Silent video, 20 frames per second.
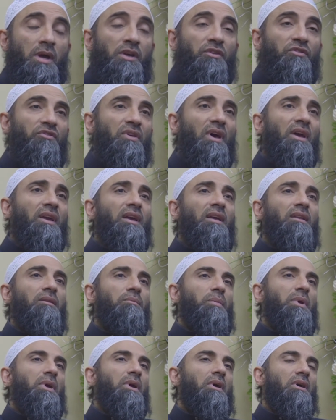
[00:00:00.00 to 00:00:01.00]

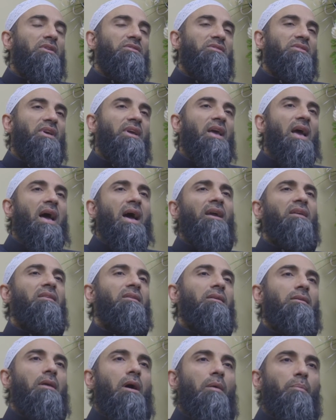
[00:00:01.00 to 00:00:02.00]
Second, because they
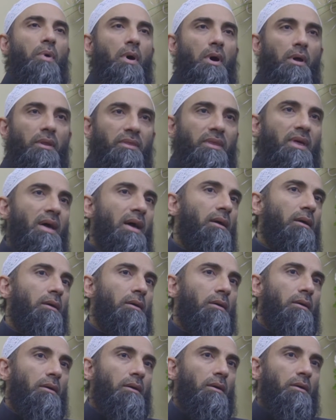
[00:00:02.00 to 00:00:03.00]
acted upon that,
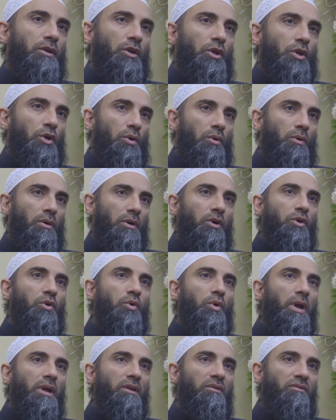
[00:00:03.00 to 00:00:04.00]

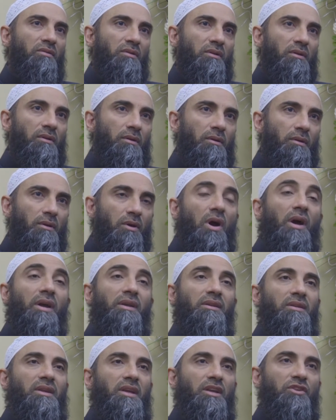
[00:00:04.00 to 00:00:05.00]
great
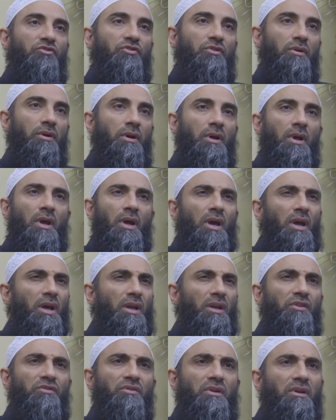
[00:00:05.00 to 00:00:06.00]
kind nature.
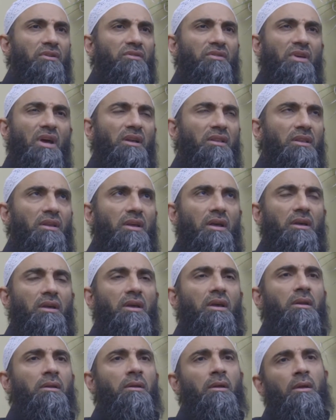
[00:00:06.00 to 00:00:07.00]
It is exactly,
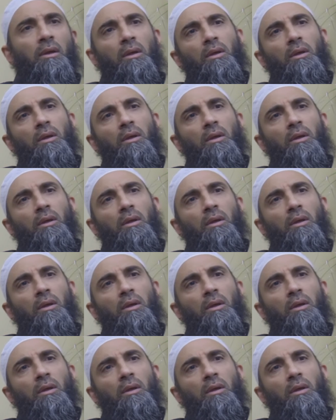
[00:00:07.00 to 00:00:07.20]
again,